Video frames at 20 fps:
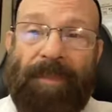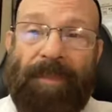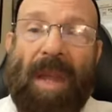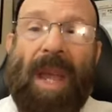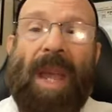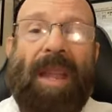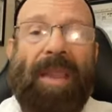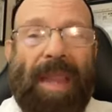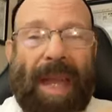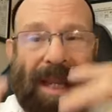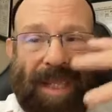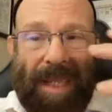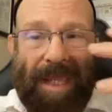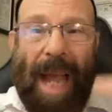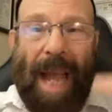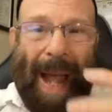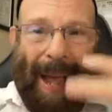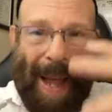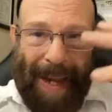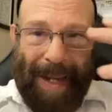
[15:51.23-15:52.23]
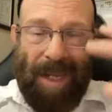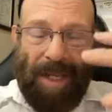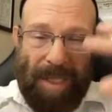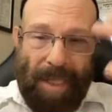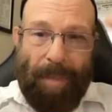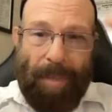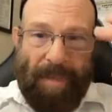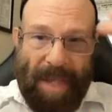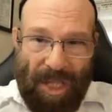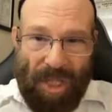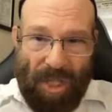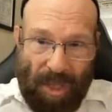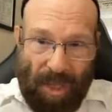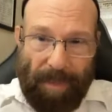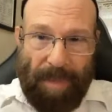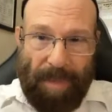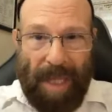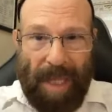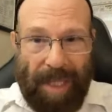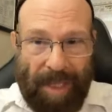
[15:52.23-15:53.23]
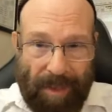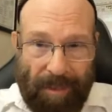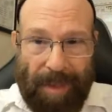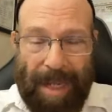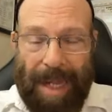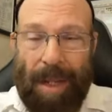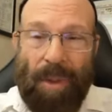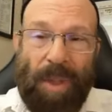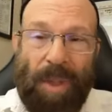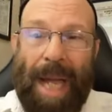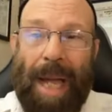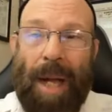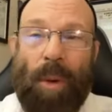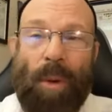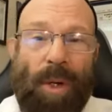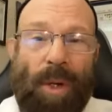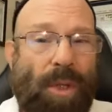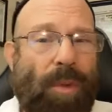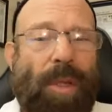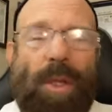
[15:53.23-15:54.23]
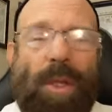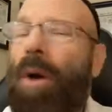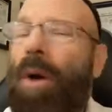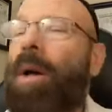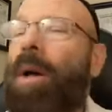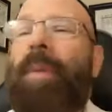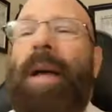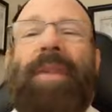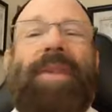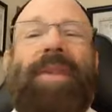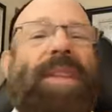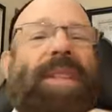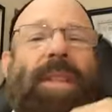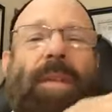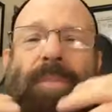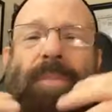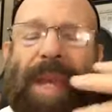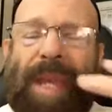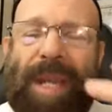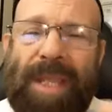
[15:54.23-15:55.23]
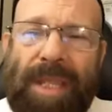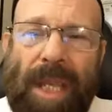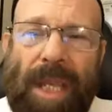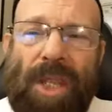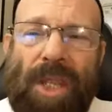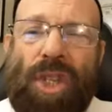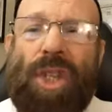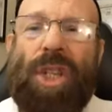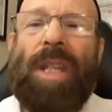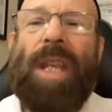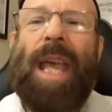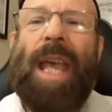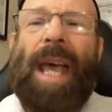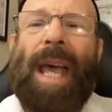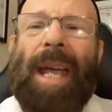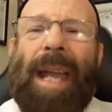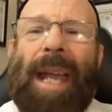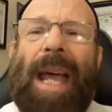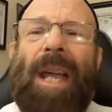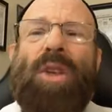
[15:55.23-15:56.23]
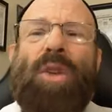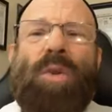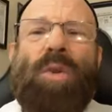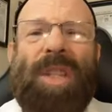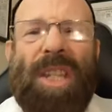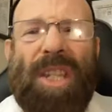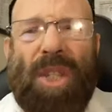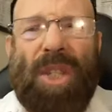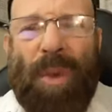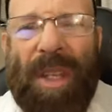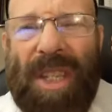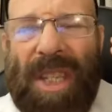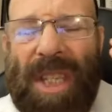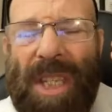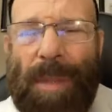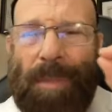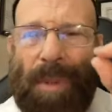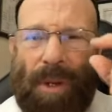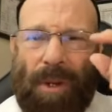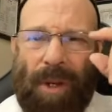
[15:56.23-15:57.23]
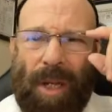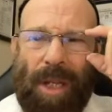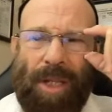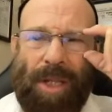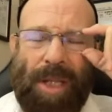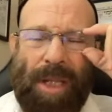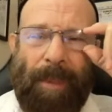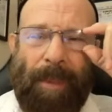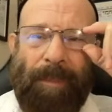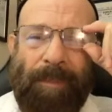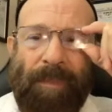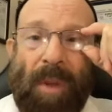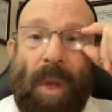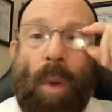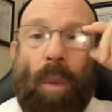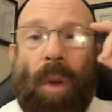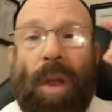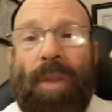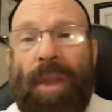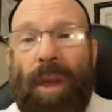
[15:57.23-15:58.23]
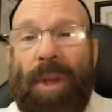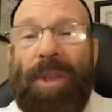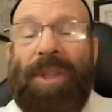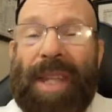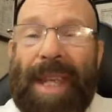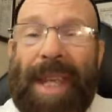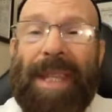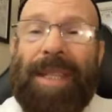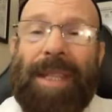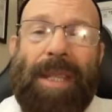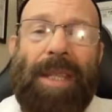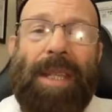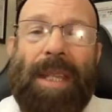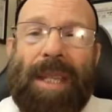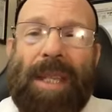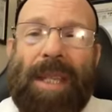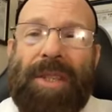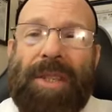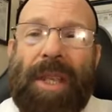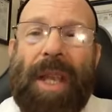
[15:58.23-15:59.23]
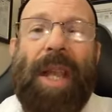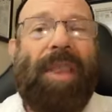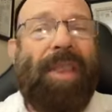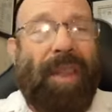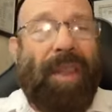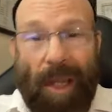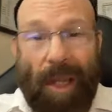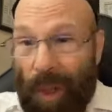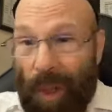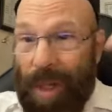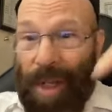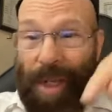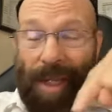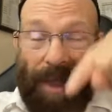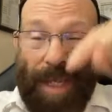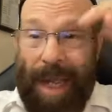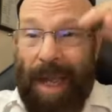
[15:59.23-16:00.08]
That's the higher dimensional plane around ours. We talk about this in meditation and how you need to experience it. Well, those entities, they're looking down